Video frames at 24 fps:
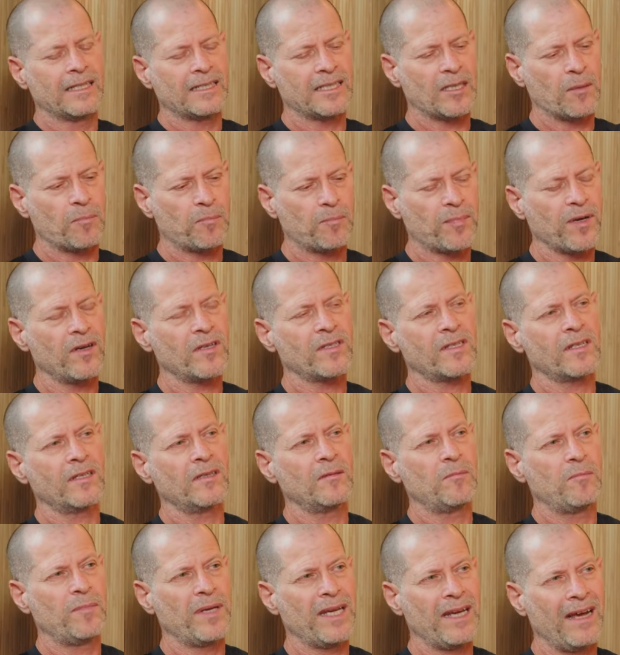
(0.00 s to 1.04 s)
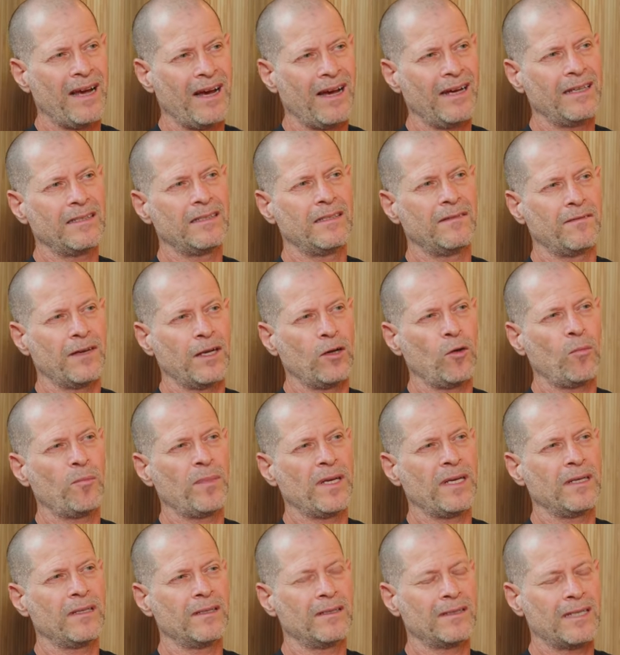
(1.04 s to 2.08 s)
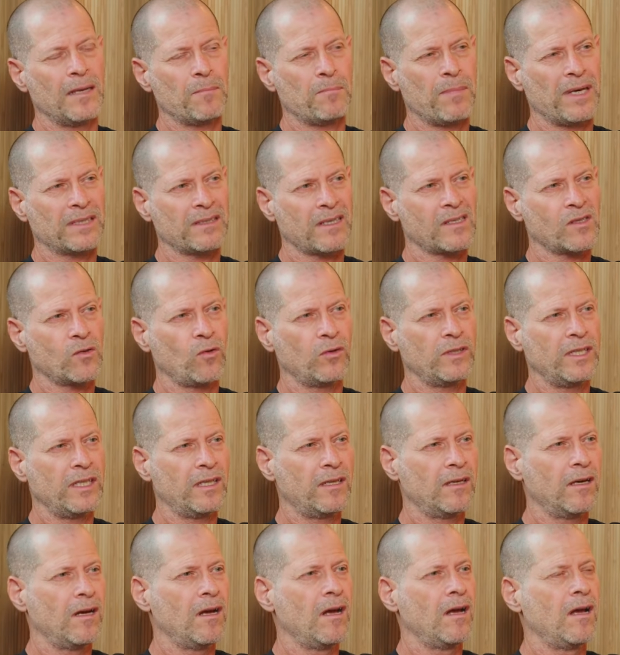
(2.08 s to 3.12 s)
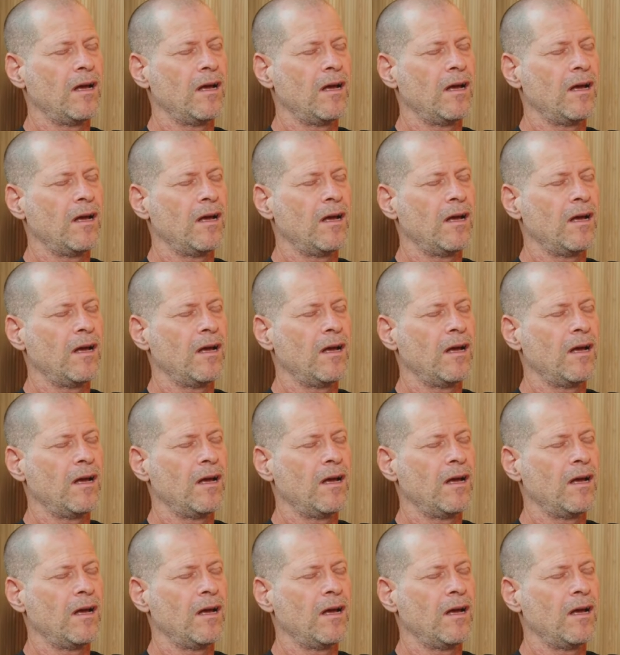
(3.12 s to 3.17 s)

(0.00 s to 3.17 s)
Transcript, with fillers: the person behind developing the Panasonic